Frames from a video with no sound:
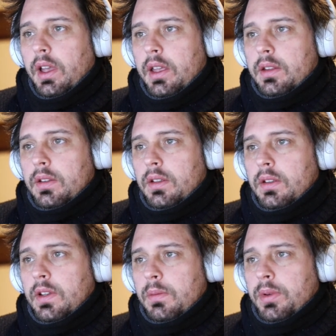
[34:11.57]
And
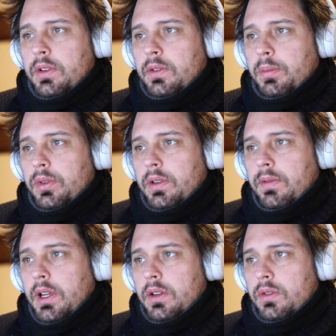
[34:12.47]
its output is a Boolean
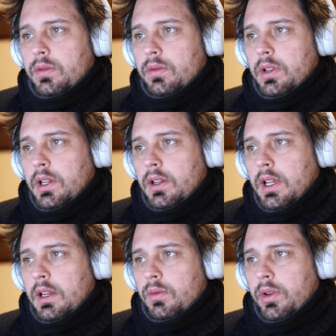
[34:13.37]
value
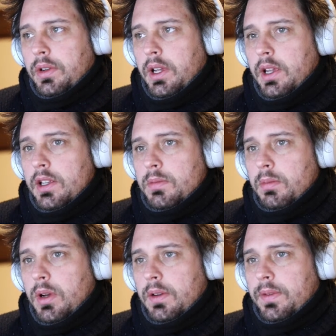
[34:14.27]
indicating whether A has
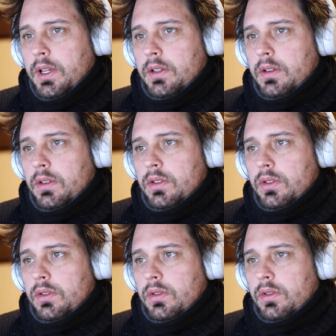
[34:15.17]
been modified
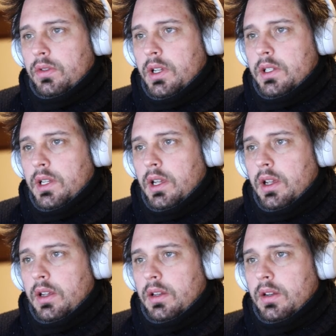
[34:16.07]
to
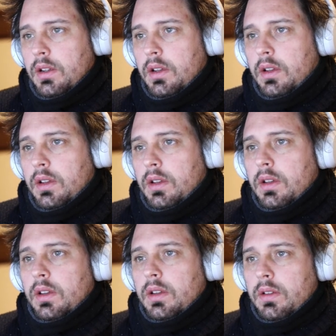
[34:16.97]
contain
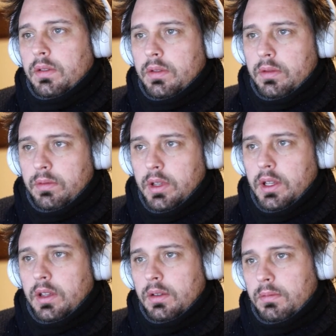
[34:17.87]

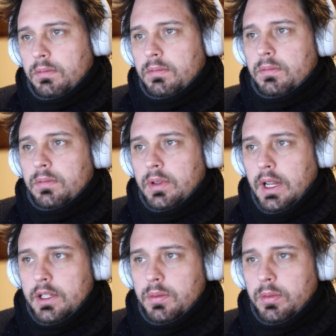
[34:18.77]
the
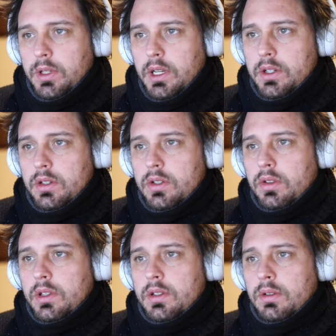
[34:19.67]
next permutation. So
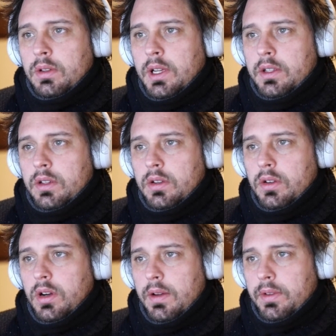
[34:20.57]
this
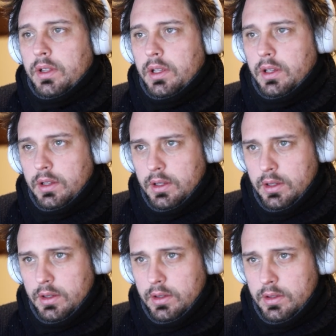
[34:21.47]
lexicographically
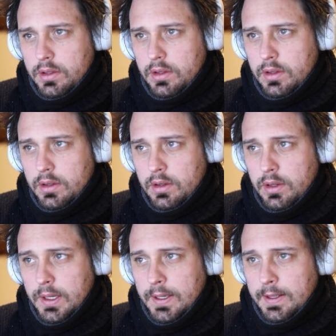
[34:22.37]
is,
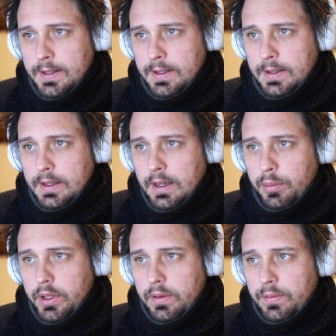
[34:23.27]
I
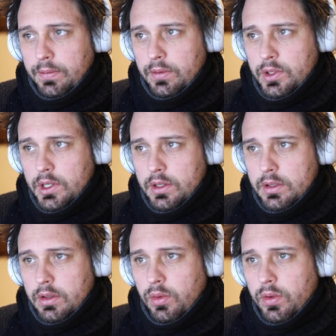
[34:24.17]
believe,
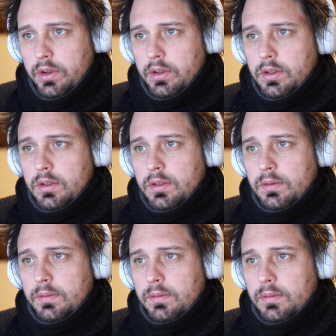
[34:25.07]
just the order.
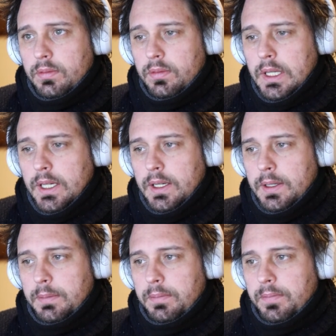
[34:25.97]

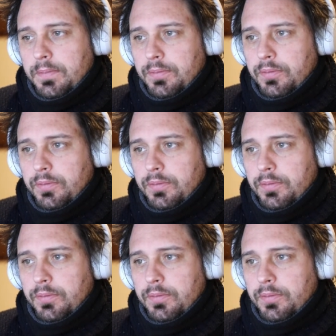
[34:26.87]
Like